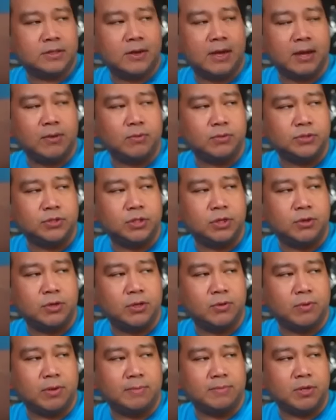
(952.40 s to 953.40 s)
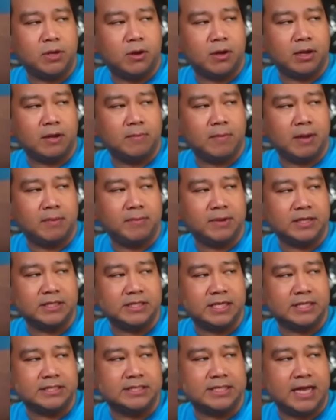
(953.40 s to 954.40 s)
I will show you what I'm talking about because
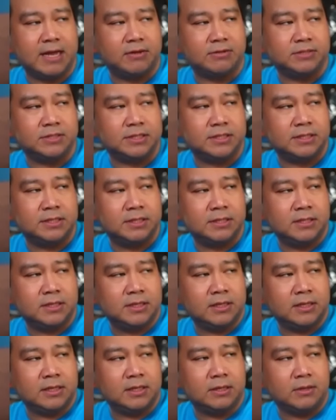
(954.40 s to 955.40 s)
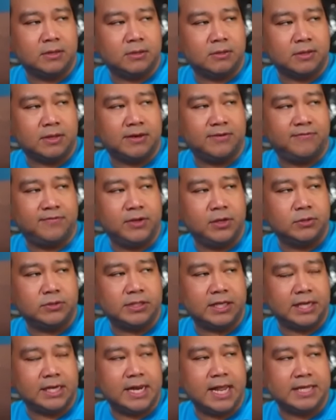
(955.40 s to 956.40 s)
that sounds a little
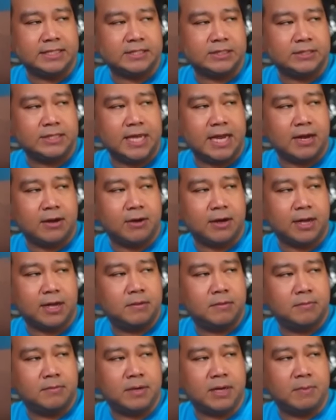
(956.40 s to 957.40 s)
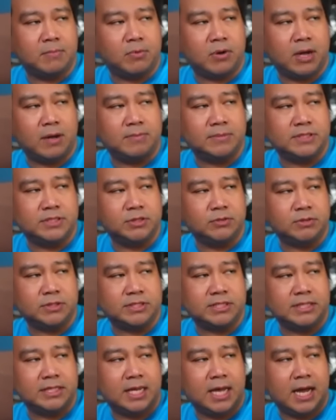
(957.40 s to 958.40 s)
confusing and esoteric, but I promise you it's
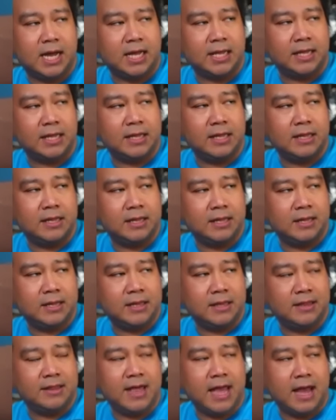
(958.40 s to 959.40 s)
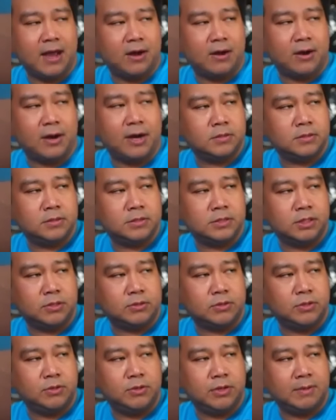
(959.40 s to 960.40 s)
not that hard. So
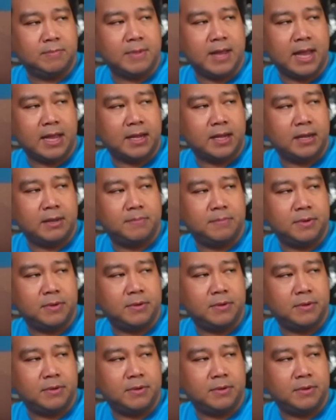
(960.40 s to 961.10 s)
tuning back up,